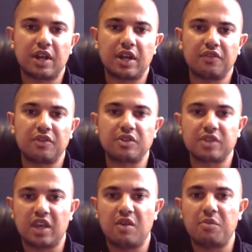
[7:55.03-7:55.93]
Now, if
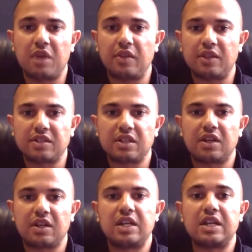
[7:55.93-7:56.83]
there's a campaign that's
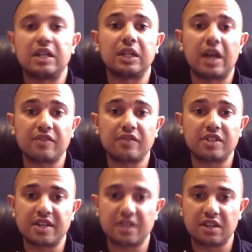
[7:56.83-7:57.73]
going to need a lot of
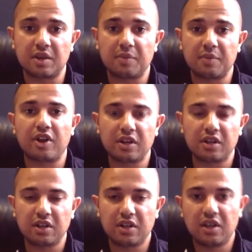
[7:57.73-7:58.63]
testing up front
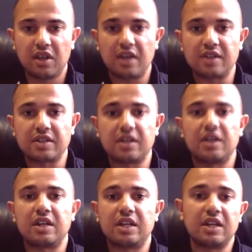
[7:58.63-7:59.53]
and it's
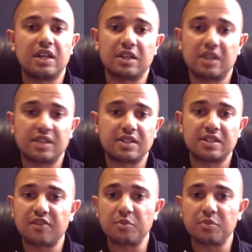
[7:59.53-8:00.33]
going to need, it, it's